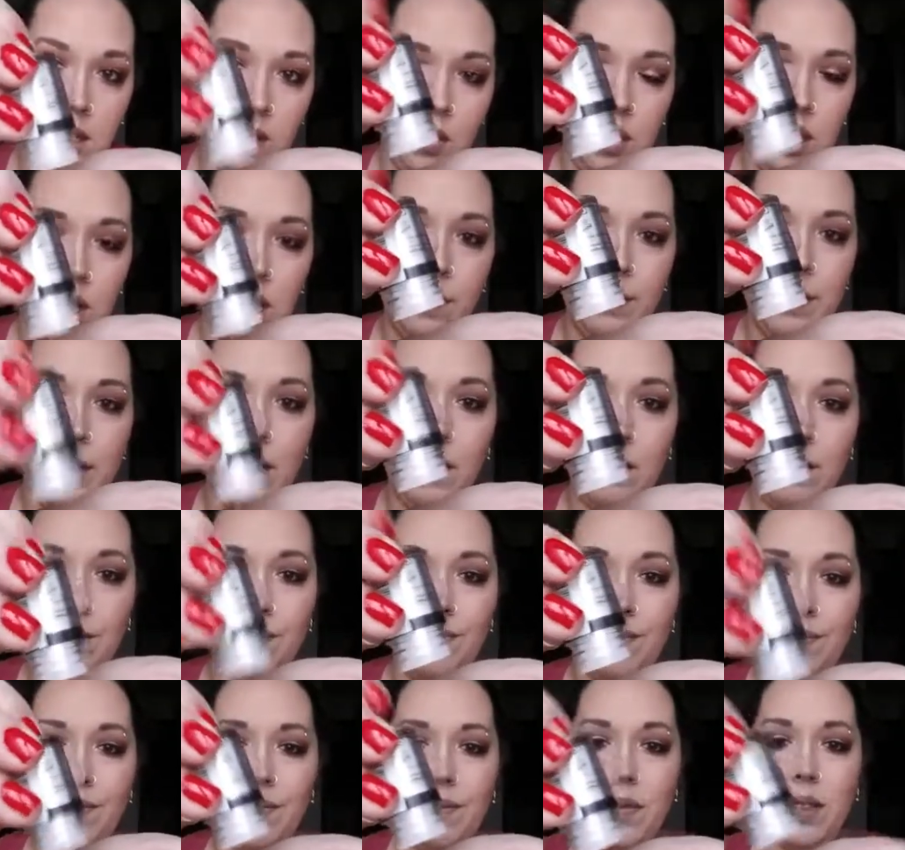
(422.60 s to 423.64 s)
This one comes
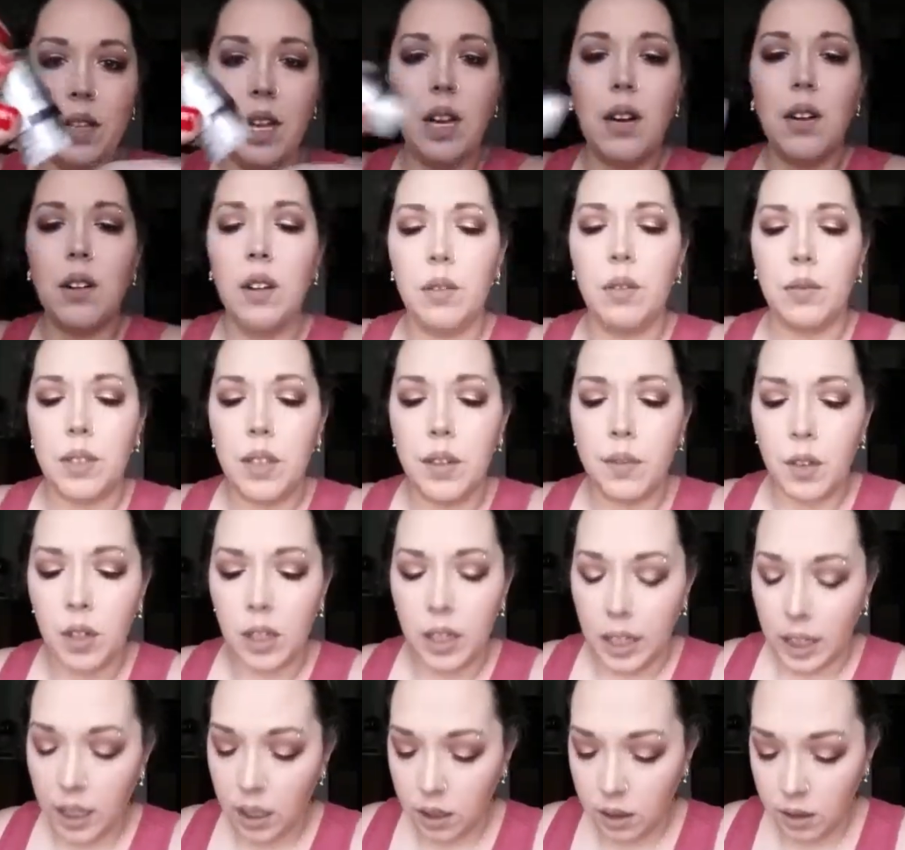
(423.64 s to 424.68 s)
out, I don't know,
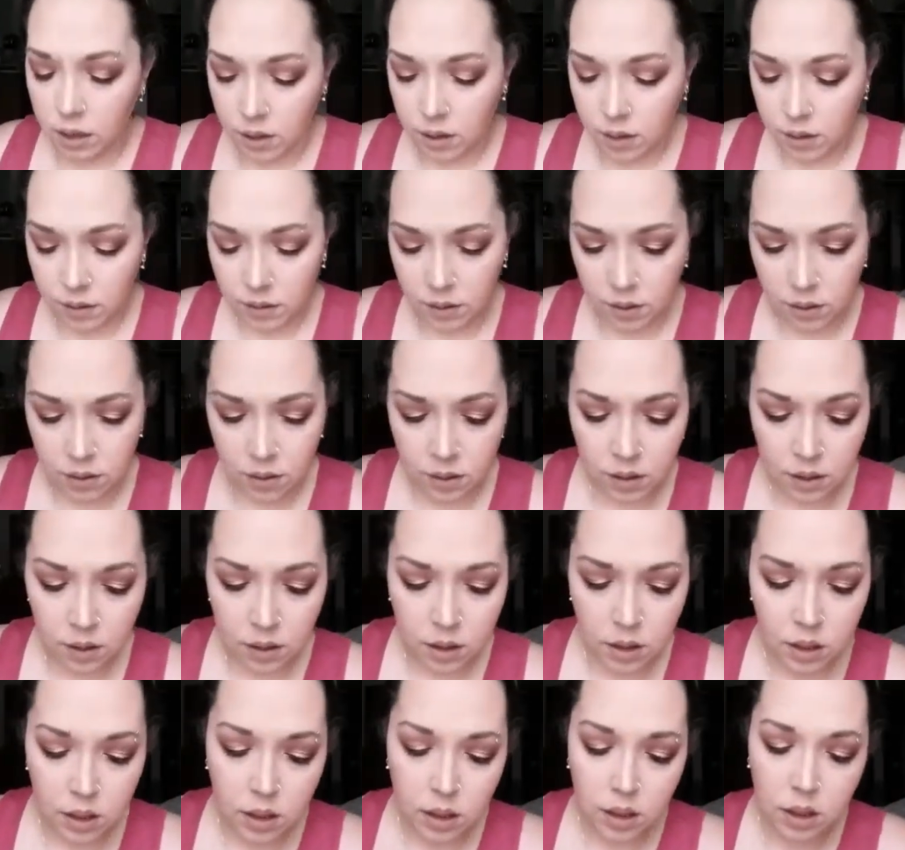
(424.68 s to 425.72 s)
differently.
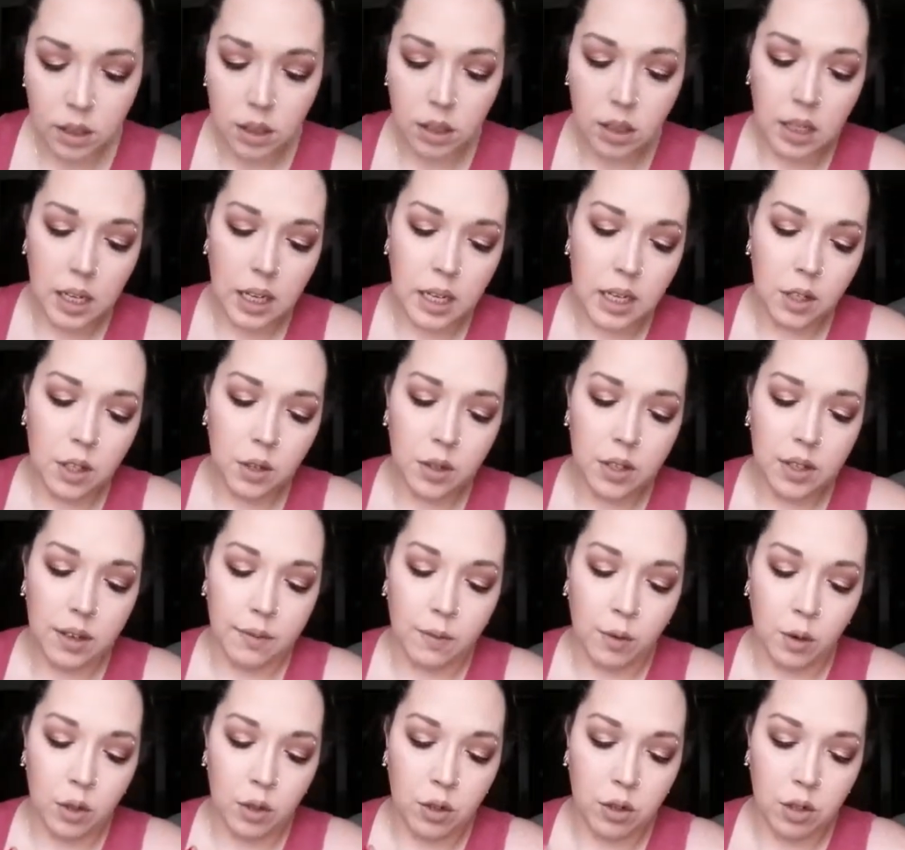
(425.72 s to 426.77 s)
It is
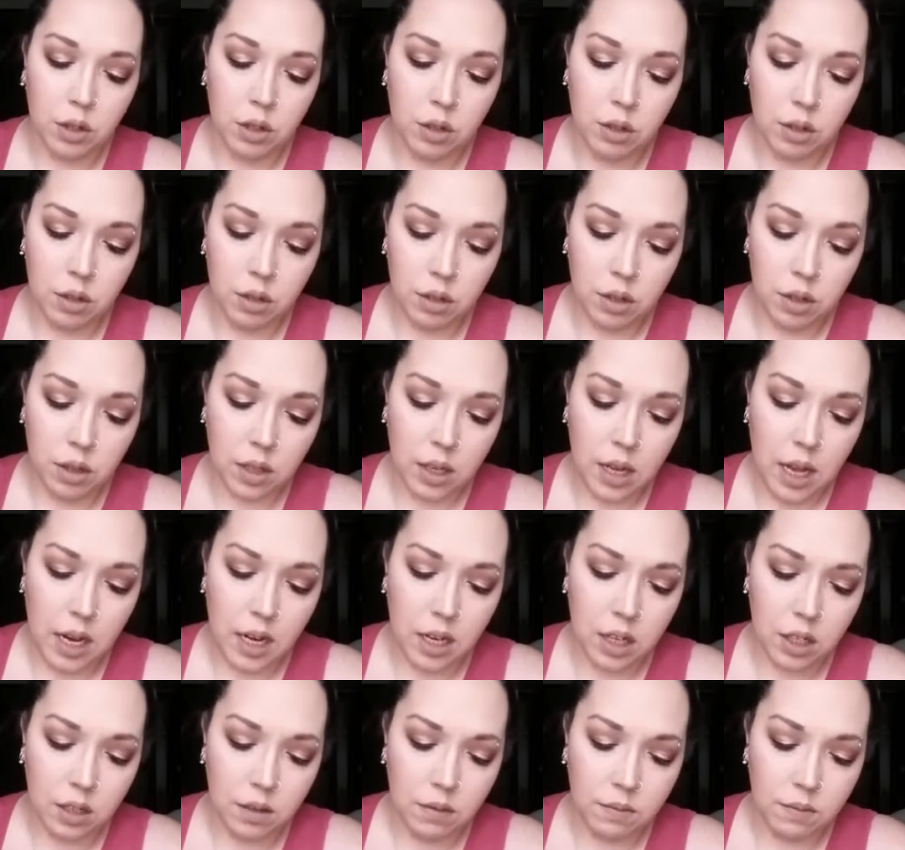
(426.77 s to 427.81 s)
different.
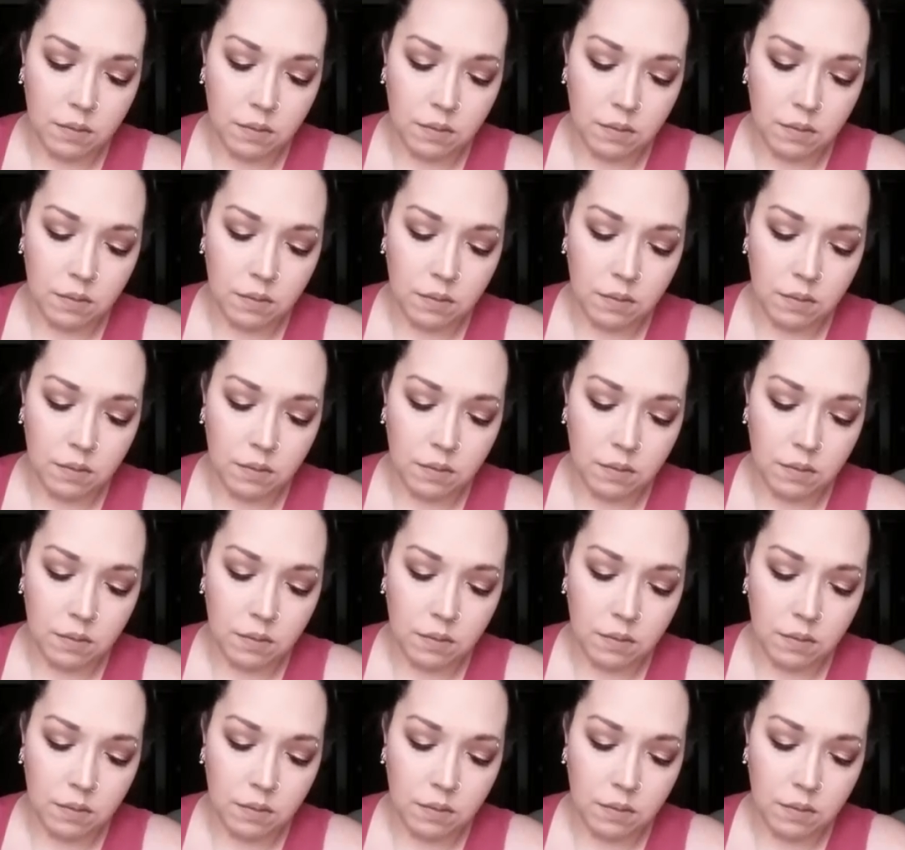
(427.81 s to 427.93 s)
Kind of